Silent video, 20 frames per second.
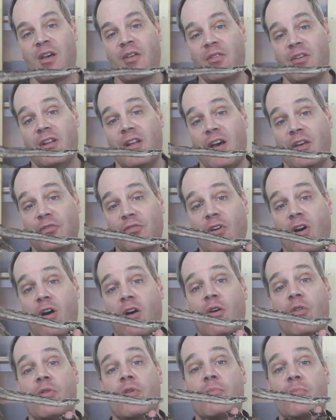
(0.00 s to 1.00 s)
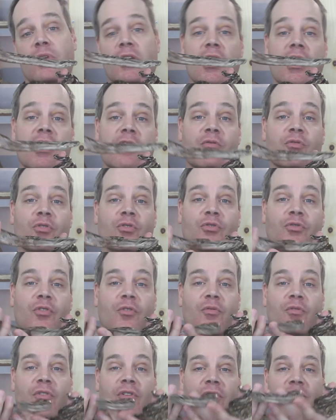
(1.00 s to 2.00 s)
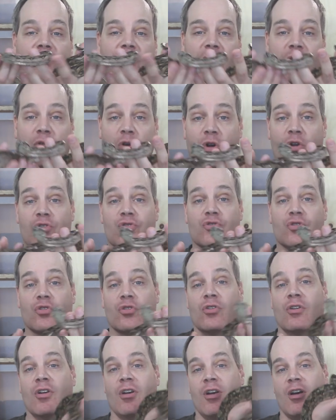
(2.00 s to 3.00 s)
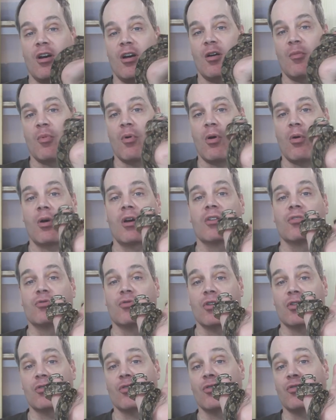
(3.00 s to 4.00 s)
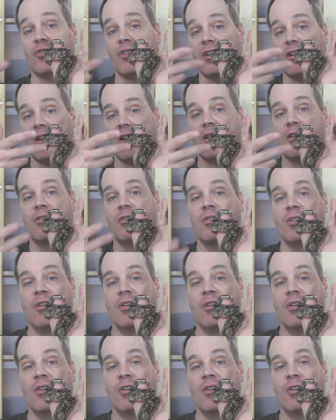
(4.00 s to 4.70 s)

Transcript: that has all the behaviors of the larger uh, boa constrictors in a